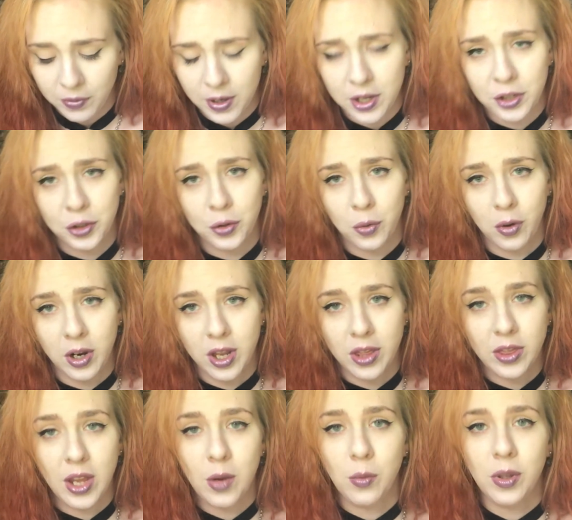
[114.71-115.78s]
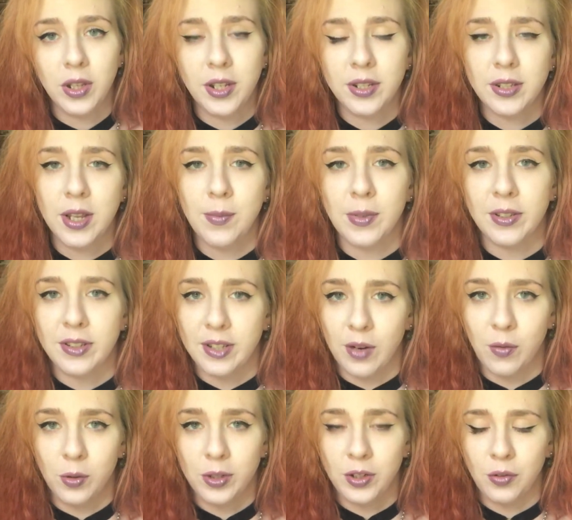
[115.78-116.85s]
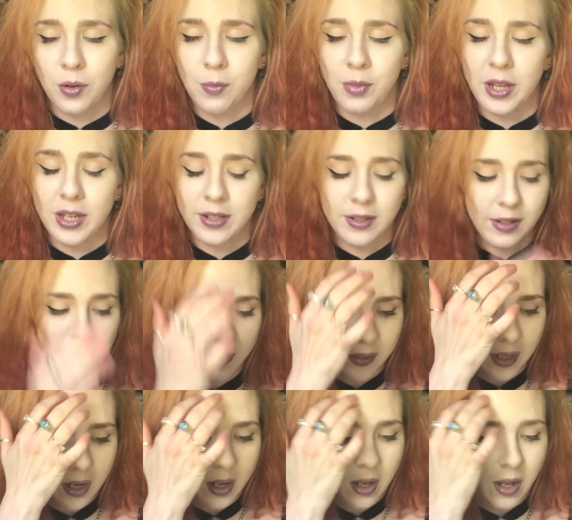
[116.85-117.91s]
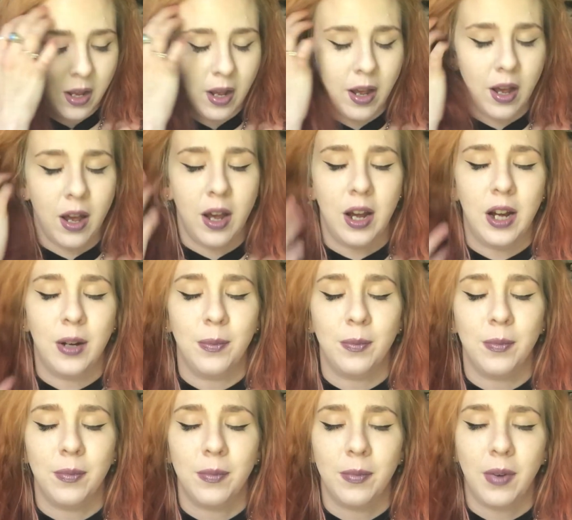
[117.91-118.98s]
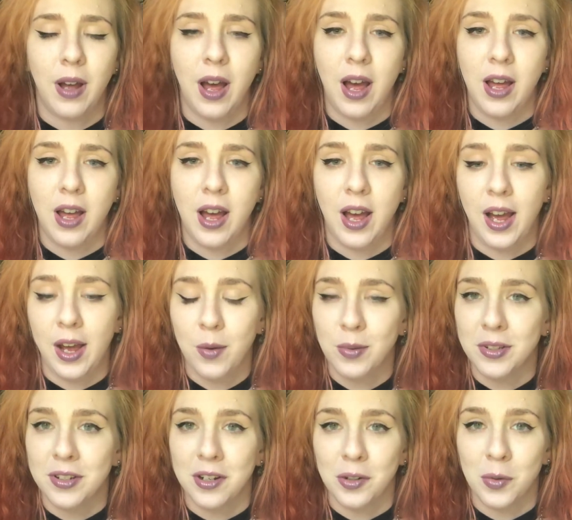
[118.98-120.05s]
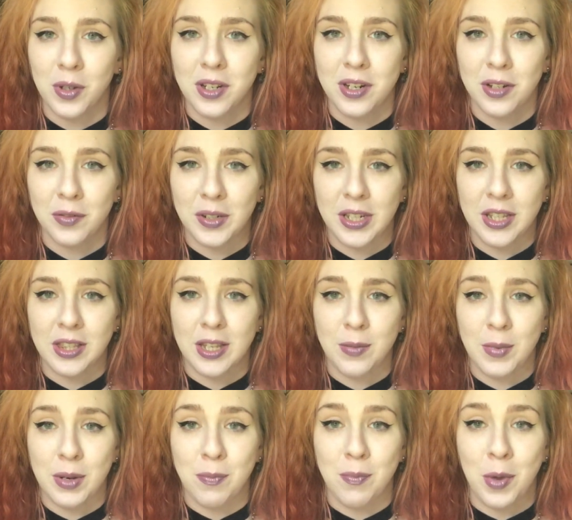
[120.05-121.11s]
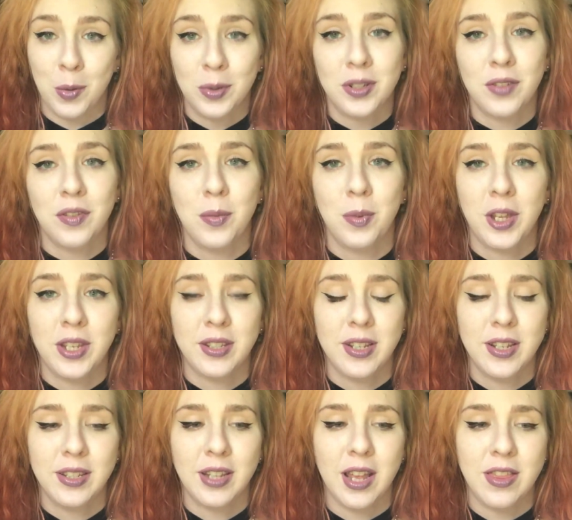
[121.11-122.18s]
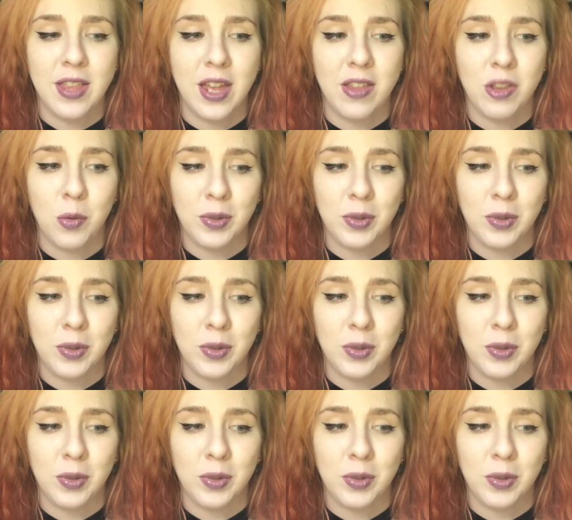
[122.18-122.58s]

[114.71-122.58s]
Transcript: funny story, they released them in several different places. I was not quick enough to get them in most of the places, and then there